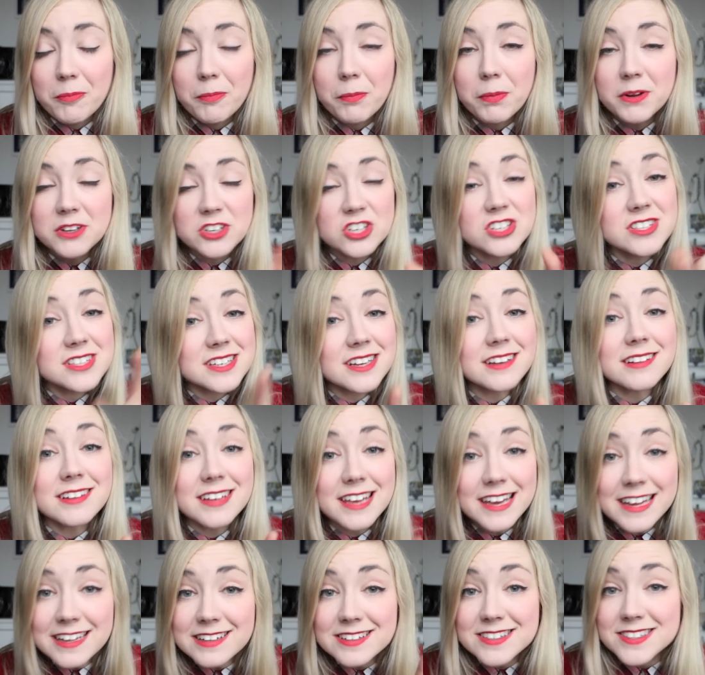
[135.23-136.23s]
but she still
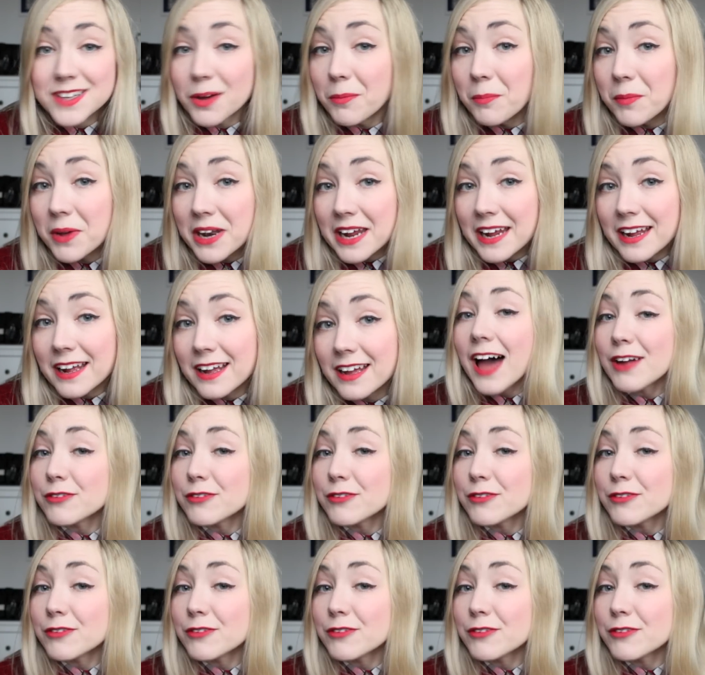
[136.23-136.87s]
killed somebody.